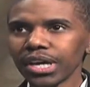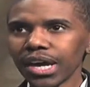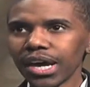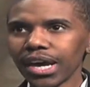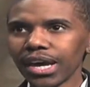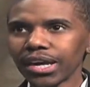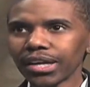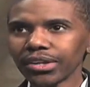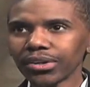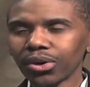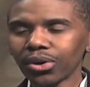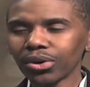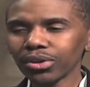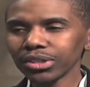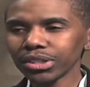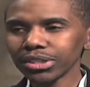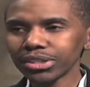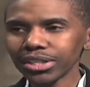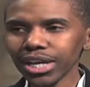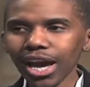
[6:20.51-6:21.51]
and
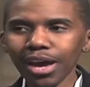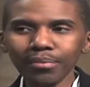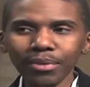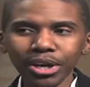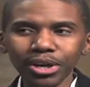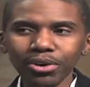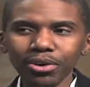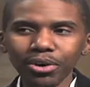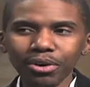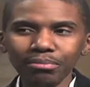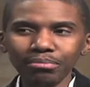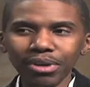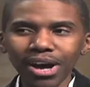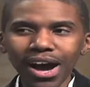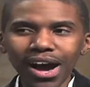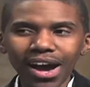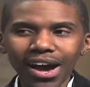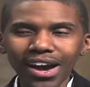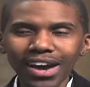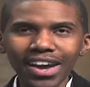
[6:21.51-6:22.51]
all this time had gone
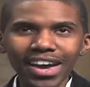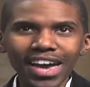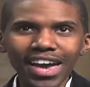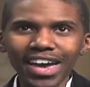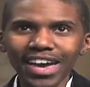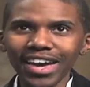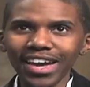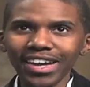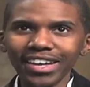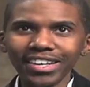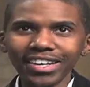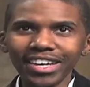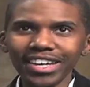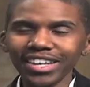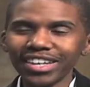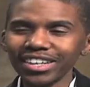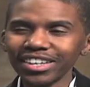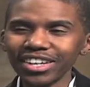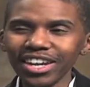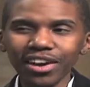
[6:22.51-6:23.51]
by and
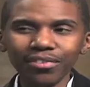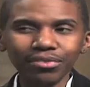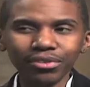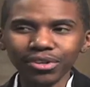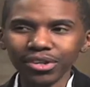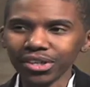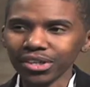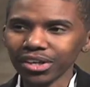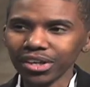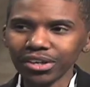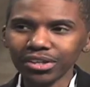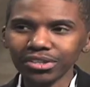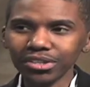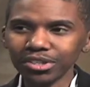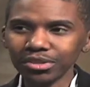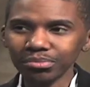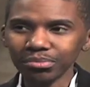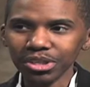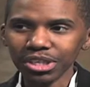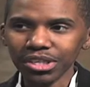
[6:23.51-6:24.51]
it never occurred
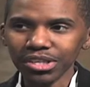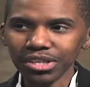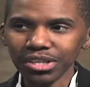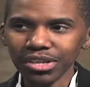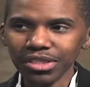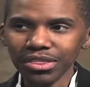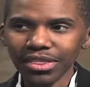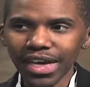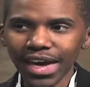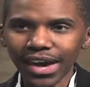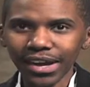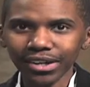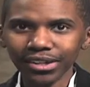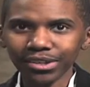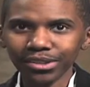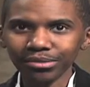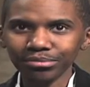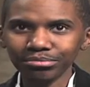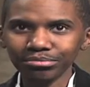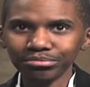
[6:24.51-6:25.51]
to me that
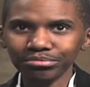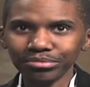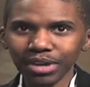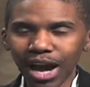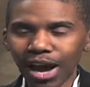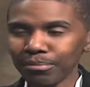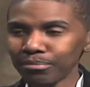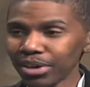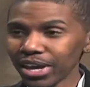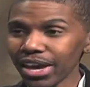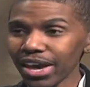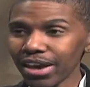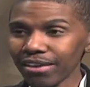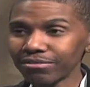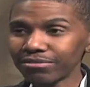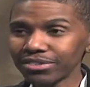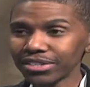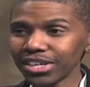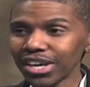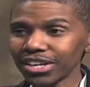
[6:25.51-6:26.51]
um, I may
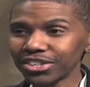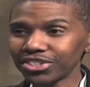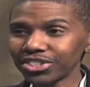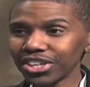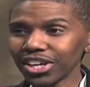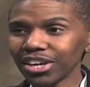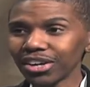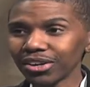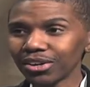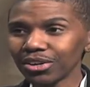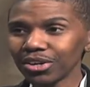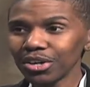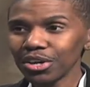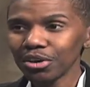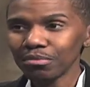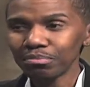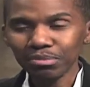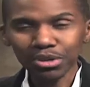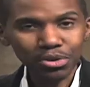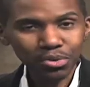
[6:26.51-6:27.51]
have VHL.
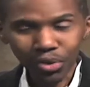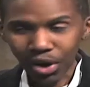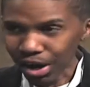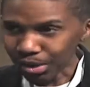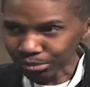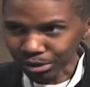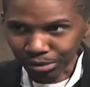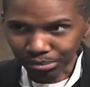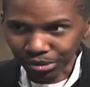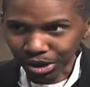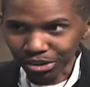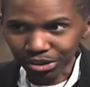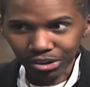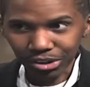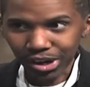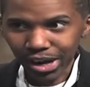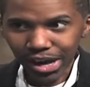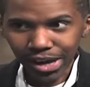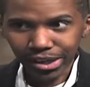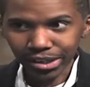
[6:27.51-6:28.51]
I Meanwhile, see. my
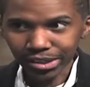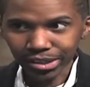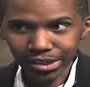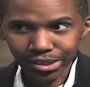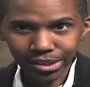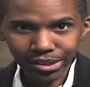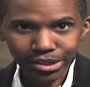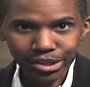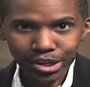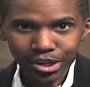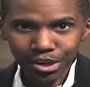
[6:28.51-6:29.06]
mother had uh,